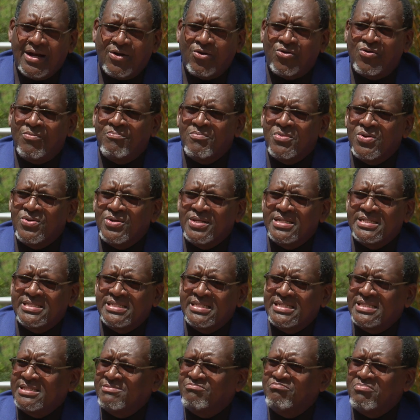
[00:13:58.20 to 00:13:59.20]

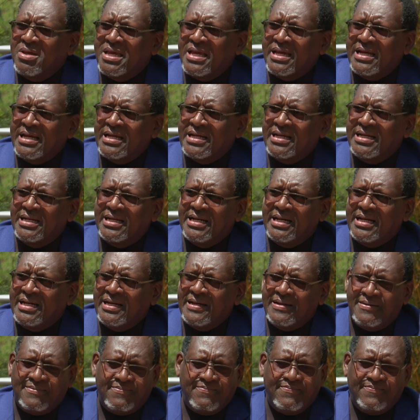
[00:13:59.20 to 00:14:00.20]
communities being
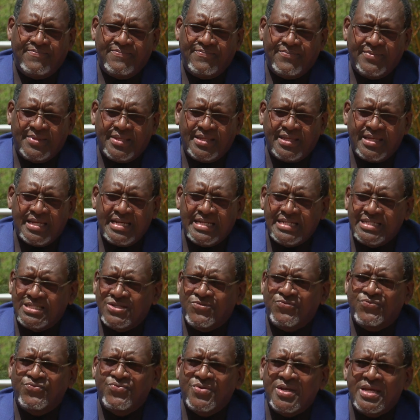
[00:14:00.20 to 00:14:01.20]

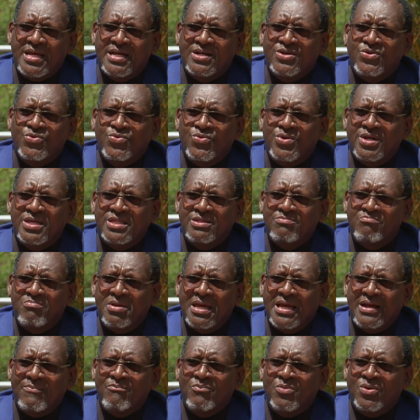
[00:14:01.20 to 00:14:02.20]
interfered with,
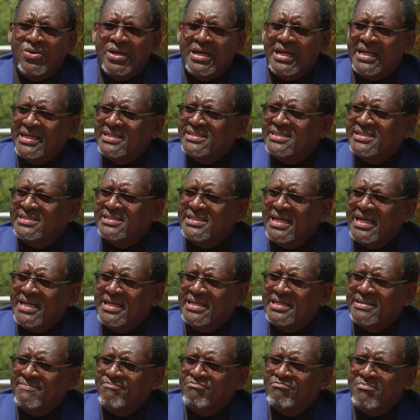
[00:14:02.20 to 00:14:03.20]
being
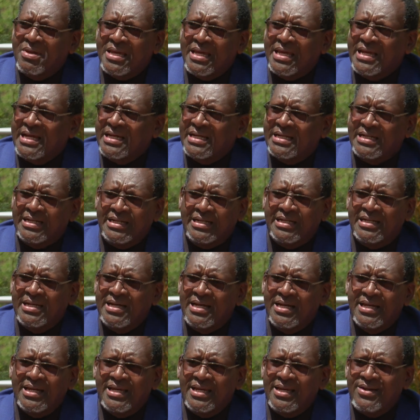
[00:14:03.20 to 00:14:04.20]
molested, being,
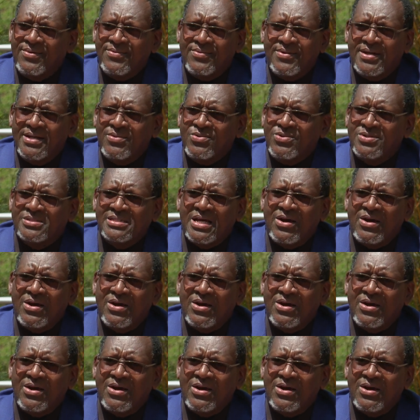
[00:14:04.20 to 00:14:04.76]
you know, it was